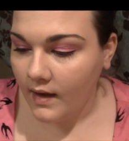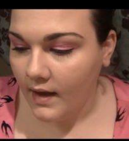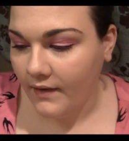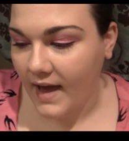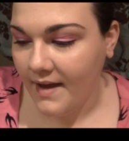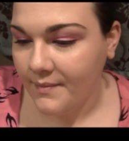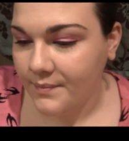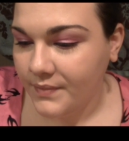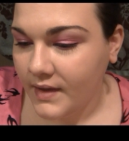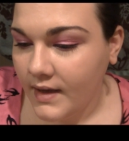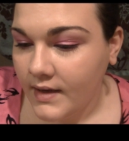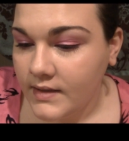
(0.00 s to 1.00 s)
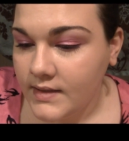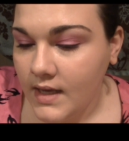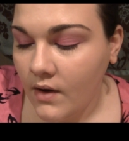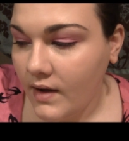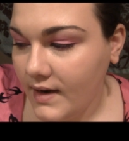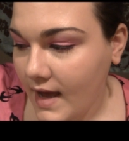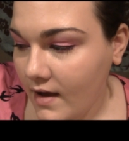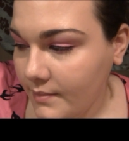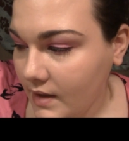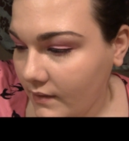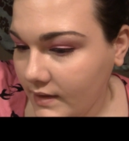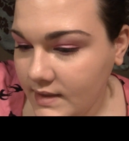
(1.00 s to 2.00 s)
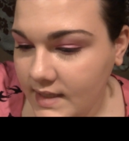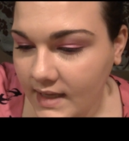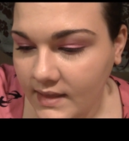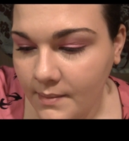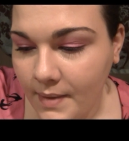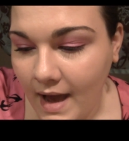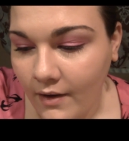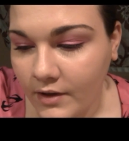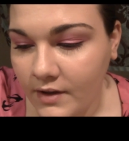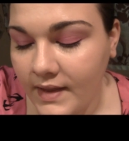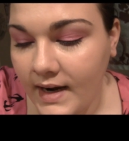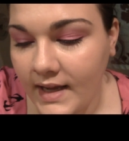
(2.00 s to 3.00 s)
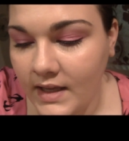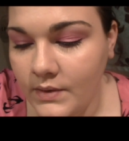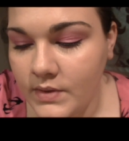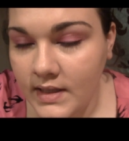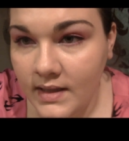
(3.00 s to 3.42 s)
Okay. So now I'm going to take the powder that I use,